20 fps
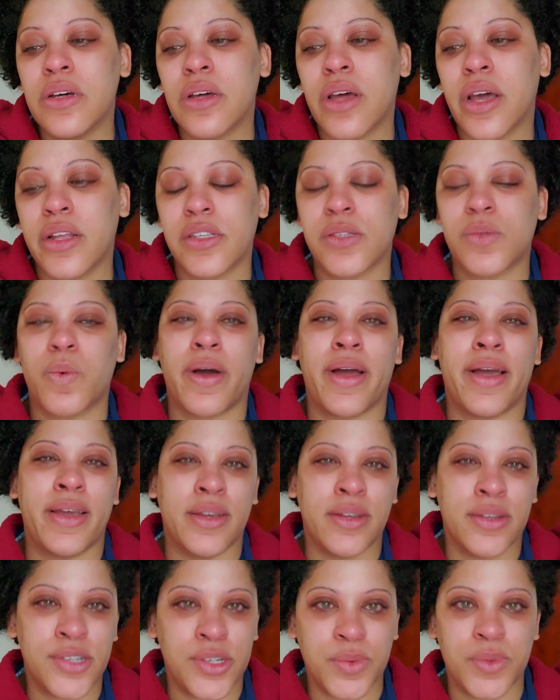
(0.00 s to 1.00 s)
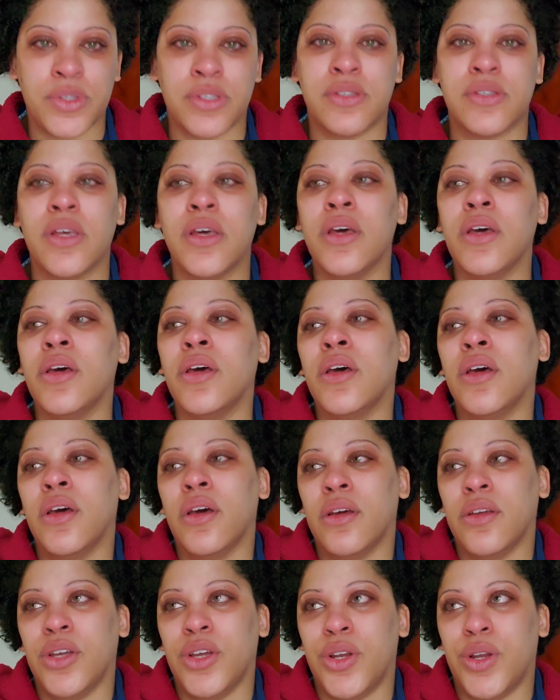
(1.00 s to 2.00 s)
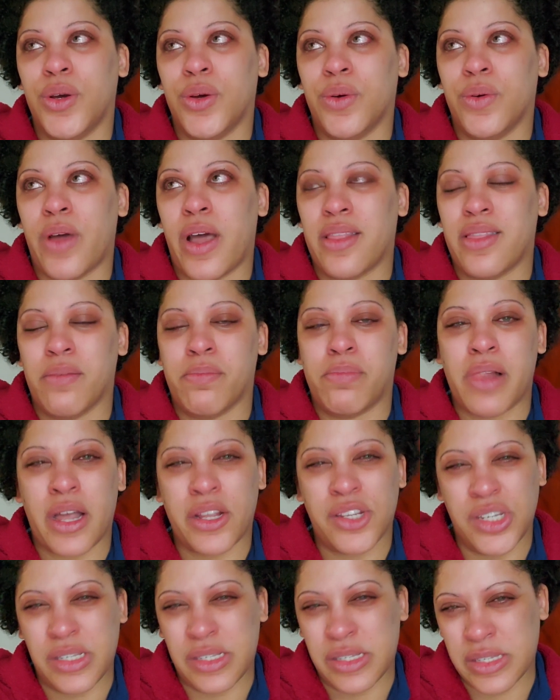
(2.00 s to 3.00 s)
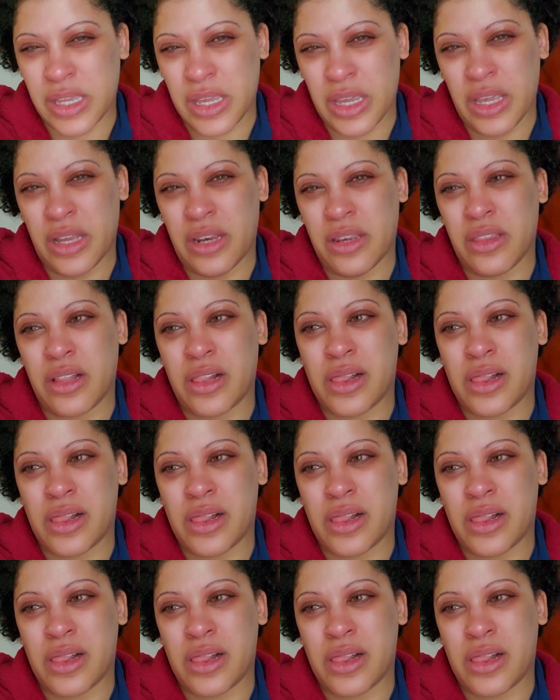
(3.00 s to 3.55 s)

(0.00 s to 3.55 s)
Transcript: Hence why she was, had the blotchy skin,